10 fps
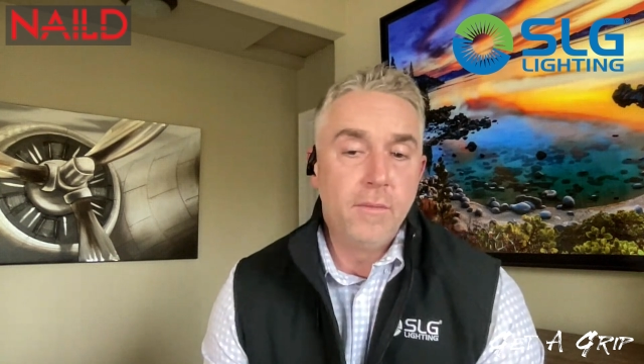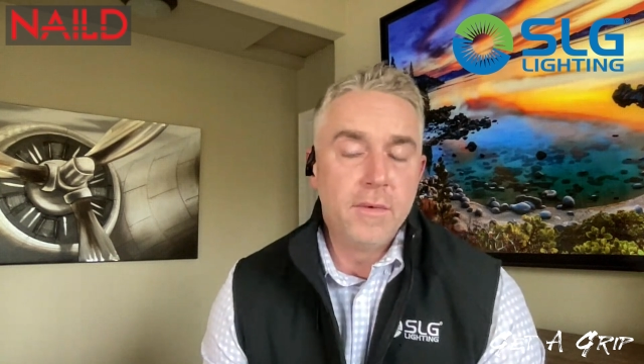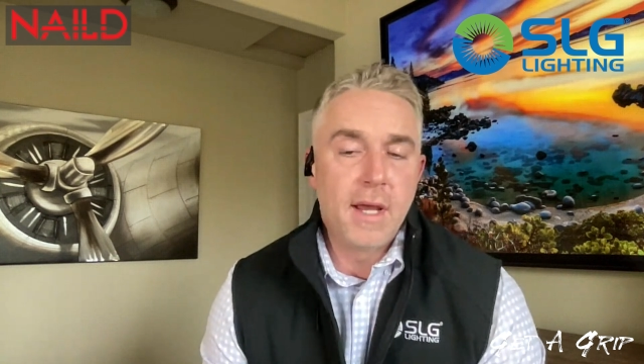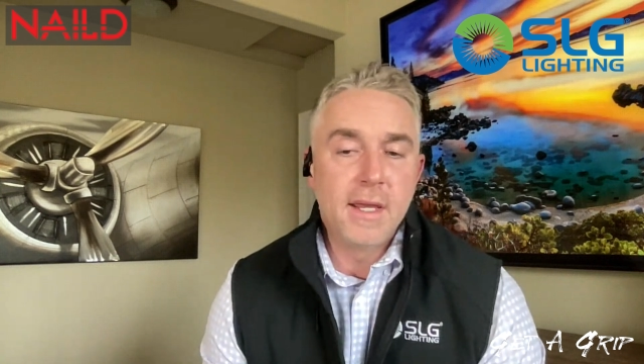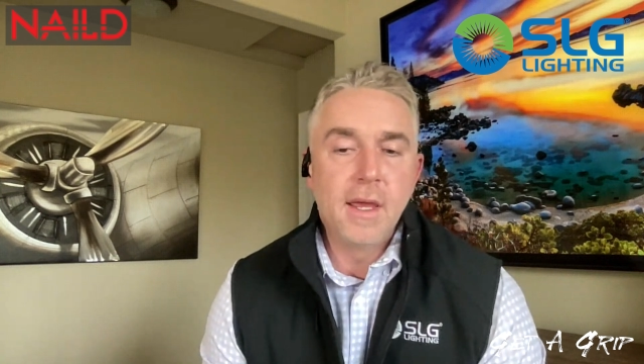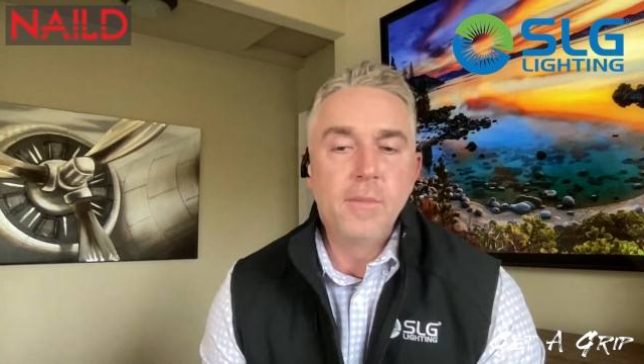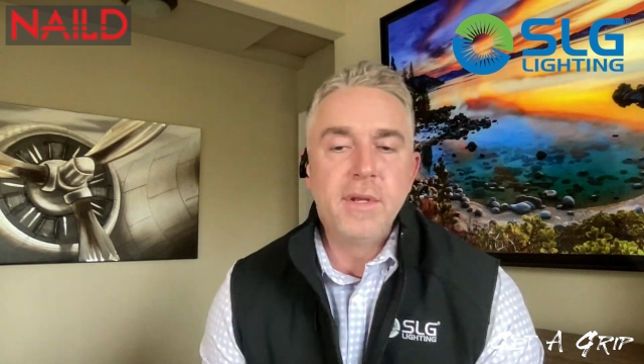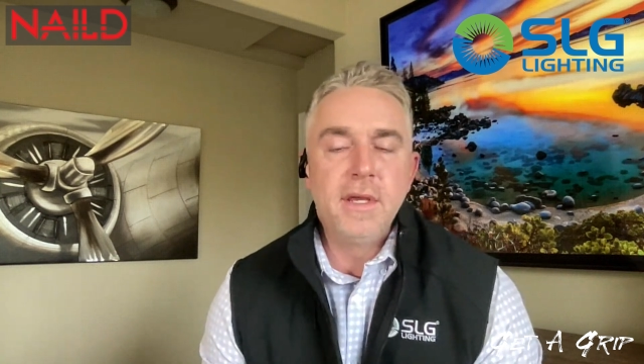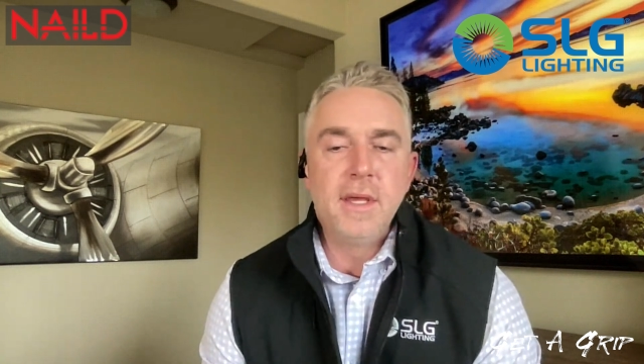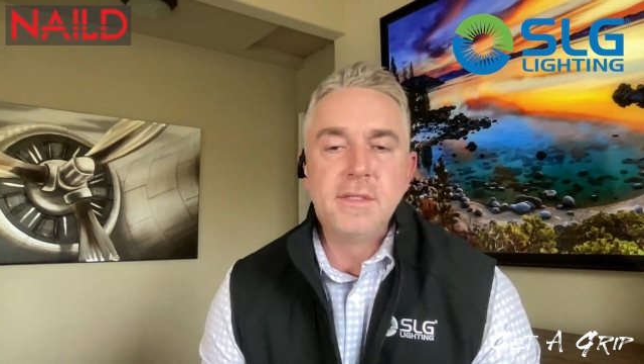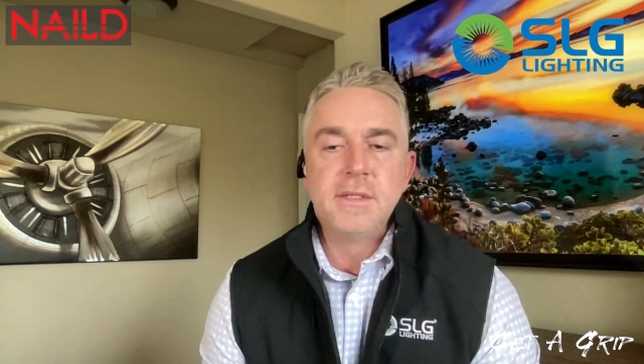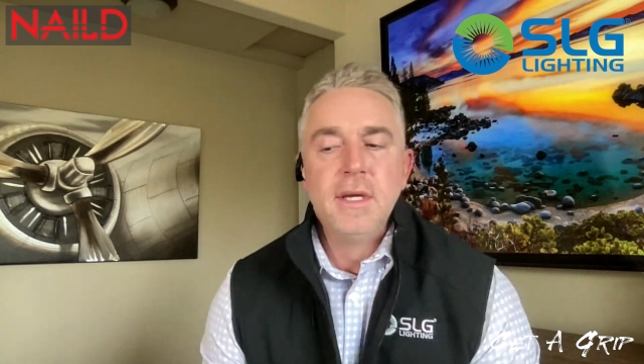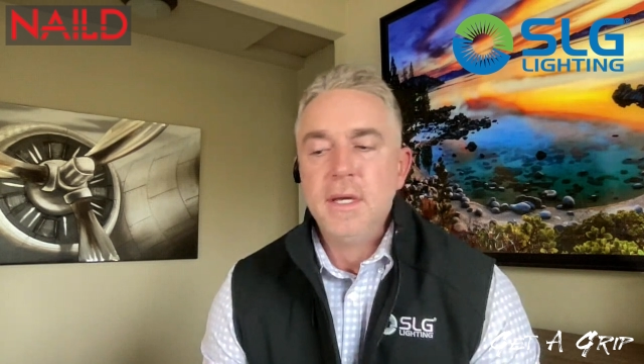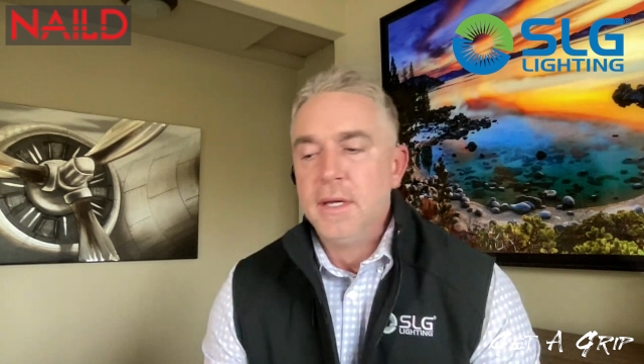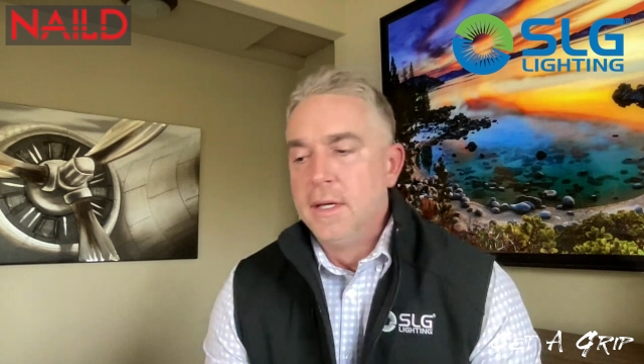We're not a company
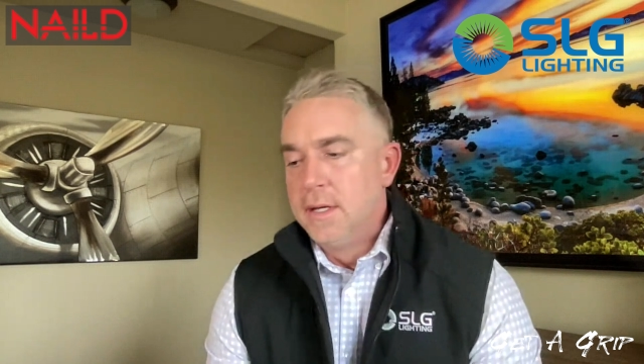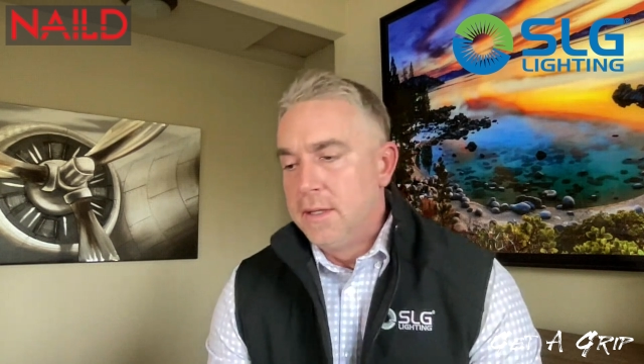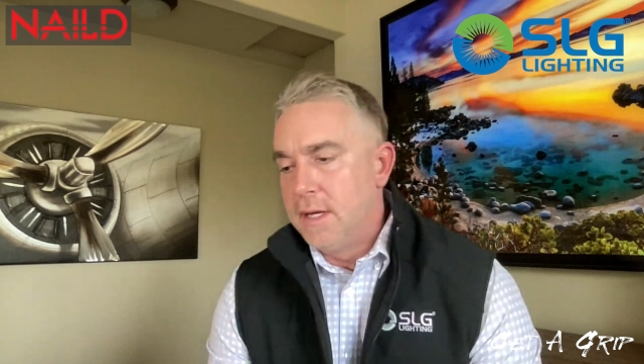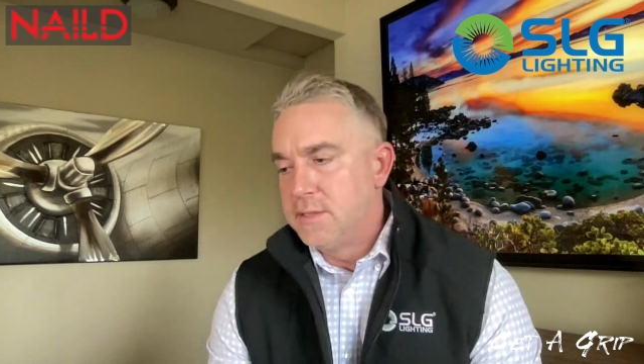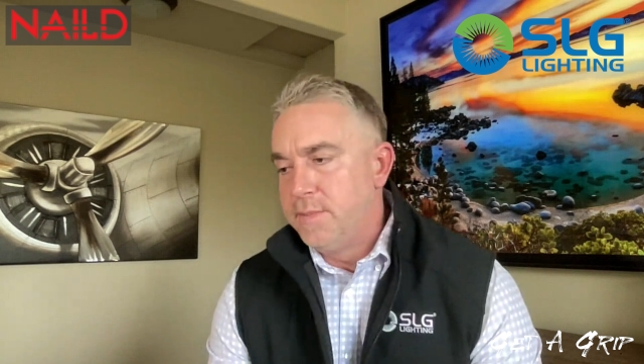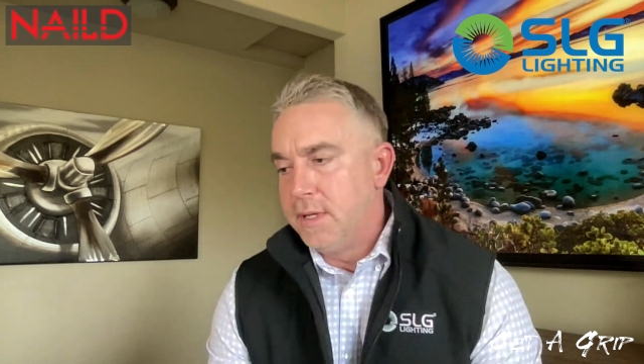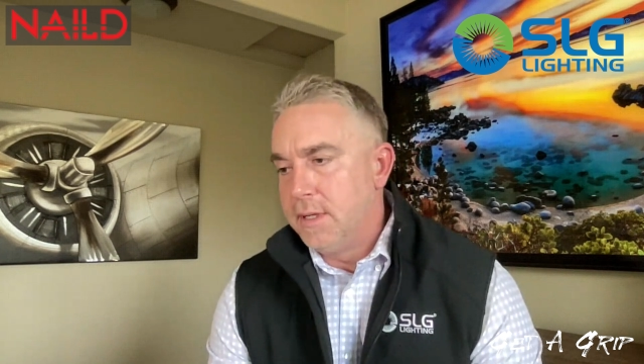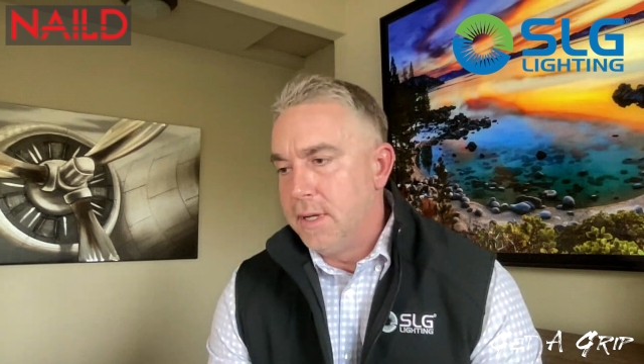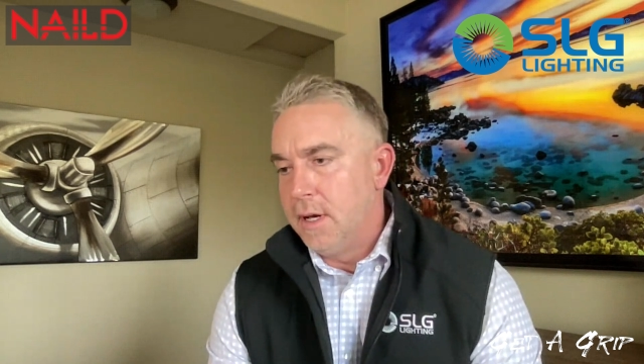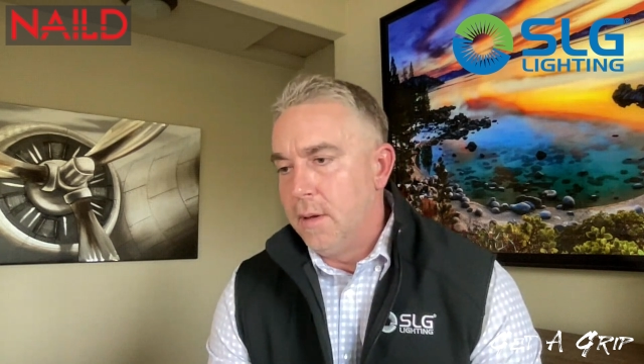that's been